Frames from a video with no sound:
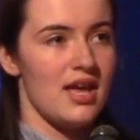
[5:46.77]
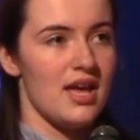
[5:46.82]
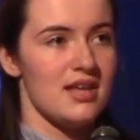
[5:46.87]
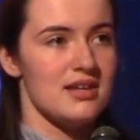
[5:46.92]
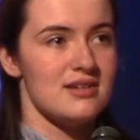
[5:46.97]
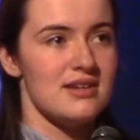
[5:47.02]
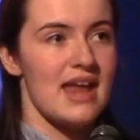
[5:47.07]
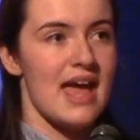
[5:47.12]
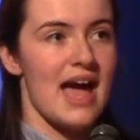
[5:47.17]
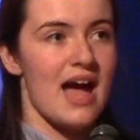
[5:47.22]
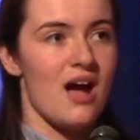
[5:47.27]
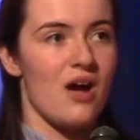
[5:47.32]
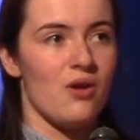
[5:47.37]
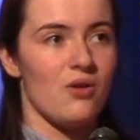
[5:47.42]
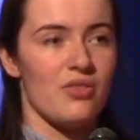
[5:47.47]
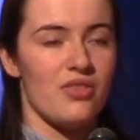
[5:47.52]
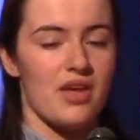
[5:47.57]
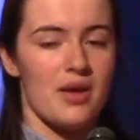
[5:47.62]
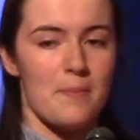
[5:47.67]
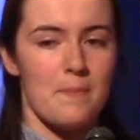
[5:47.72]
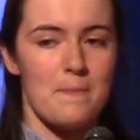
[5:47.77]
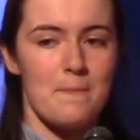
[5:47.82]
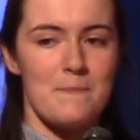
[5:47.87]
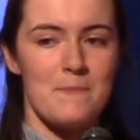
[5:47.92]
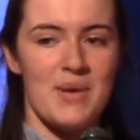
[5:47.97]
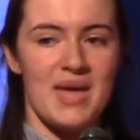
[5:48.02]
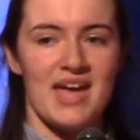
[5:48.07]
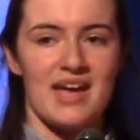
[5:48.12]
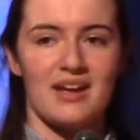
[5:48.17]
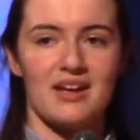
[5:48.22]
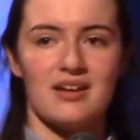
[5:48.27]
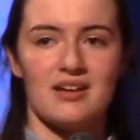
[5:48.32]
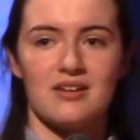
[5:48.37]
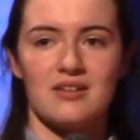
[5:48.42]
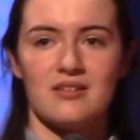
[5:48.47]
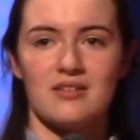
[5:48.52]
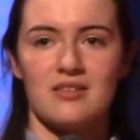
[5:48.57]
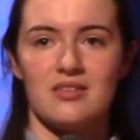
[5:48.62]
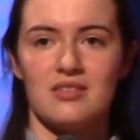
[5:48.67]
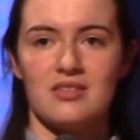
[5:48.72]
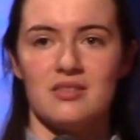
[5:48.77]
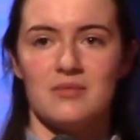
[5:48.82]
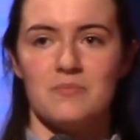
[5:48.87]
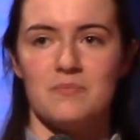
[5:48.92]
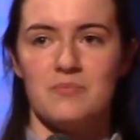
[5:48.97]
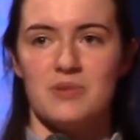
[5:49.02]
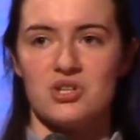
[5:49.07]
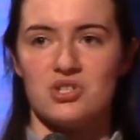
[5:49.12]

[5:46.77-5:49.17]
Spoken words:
and now they pick the